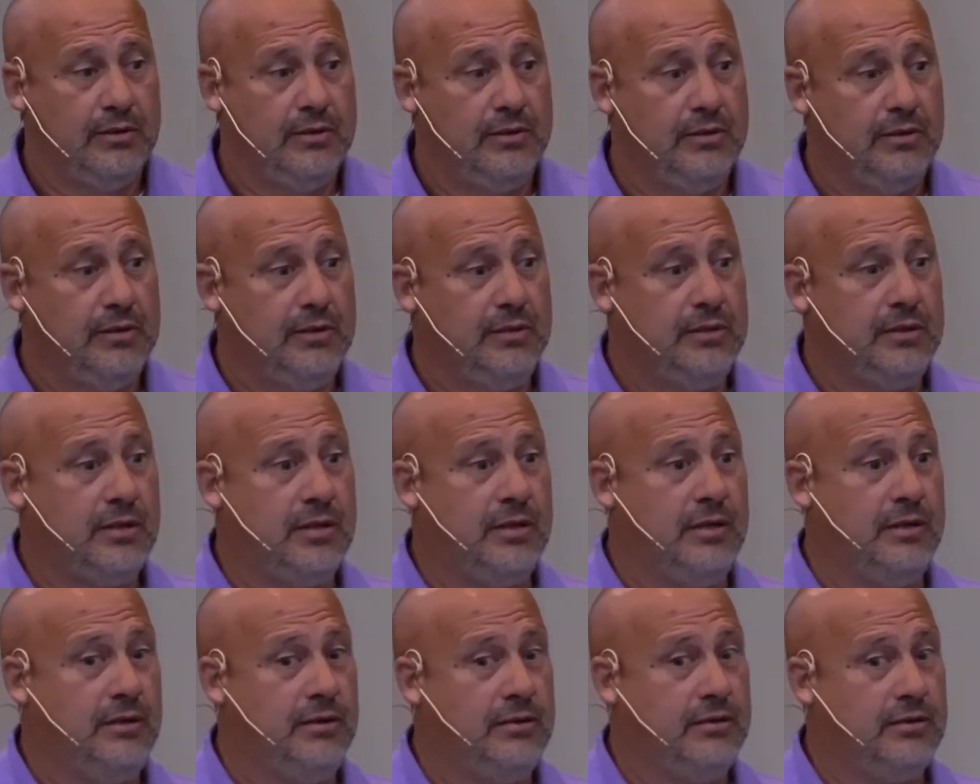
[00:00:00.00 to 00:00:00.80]
This
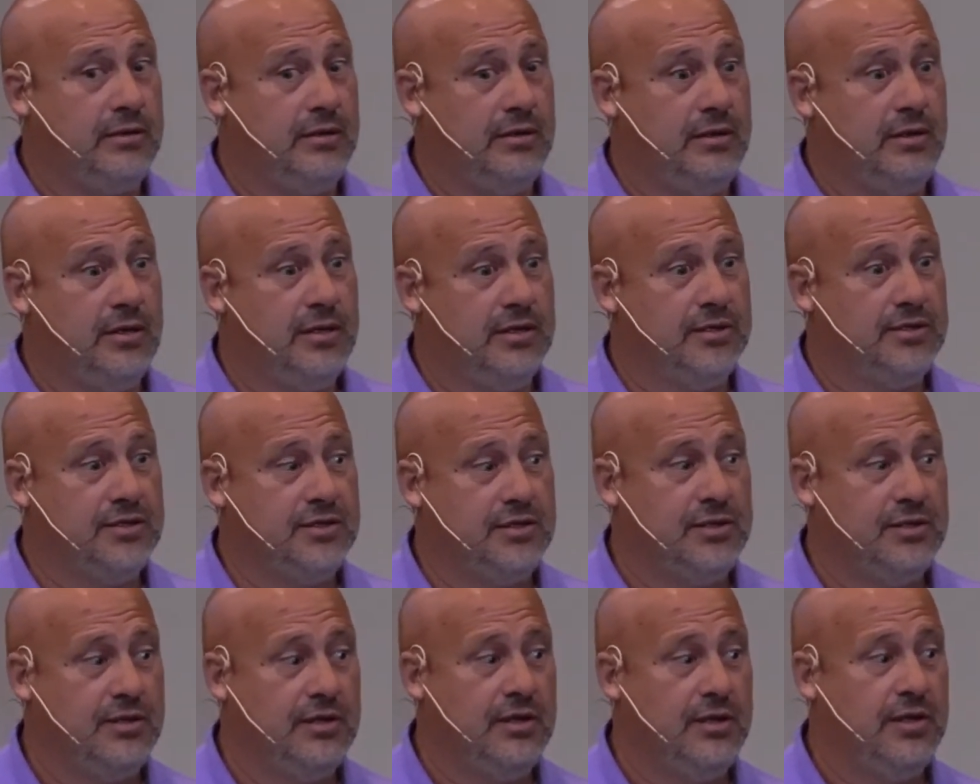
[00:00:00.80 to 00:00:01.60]
is nuts.
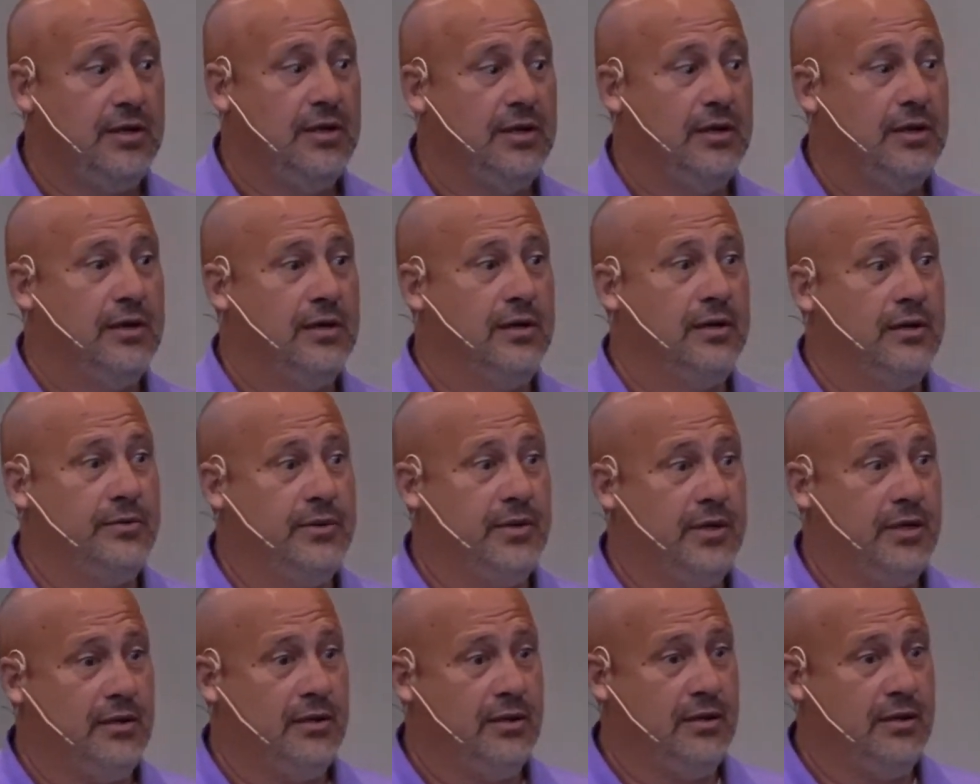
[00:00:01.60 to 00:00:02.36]
Honey, we ain't